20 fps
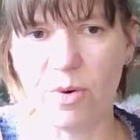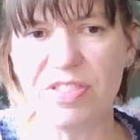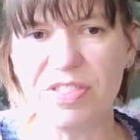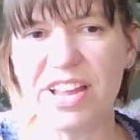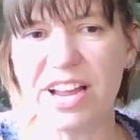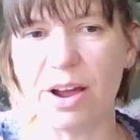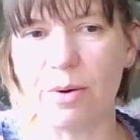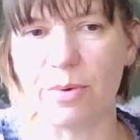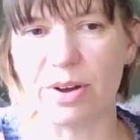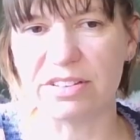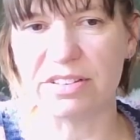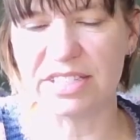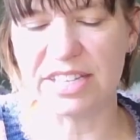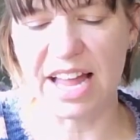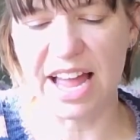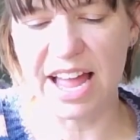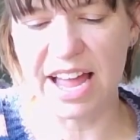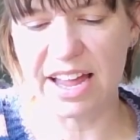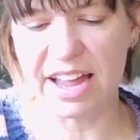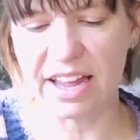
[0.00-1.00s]
thing I will
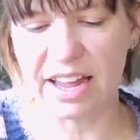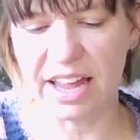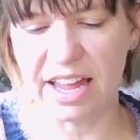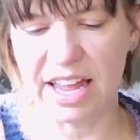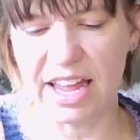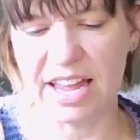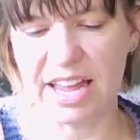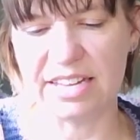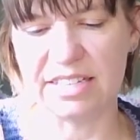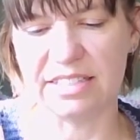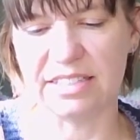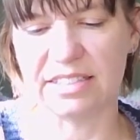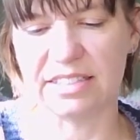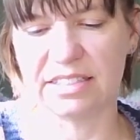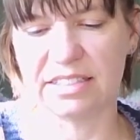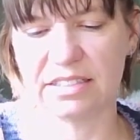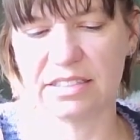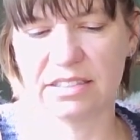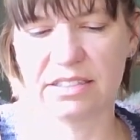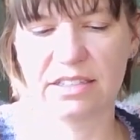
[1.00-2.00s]
say
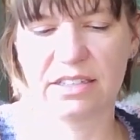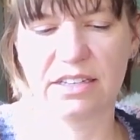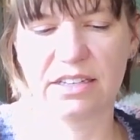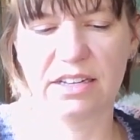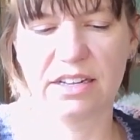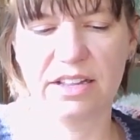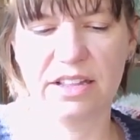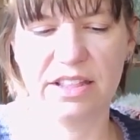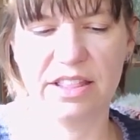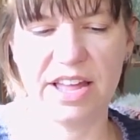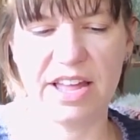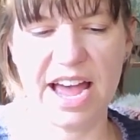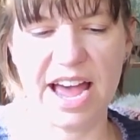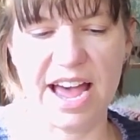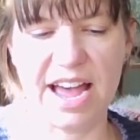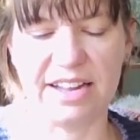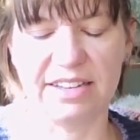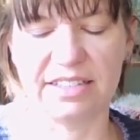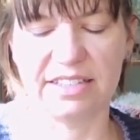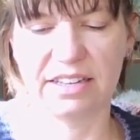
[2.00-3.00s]
is
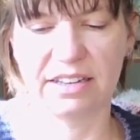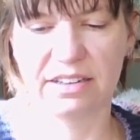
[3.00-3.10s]
that,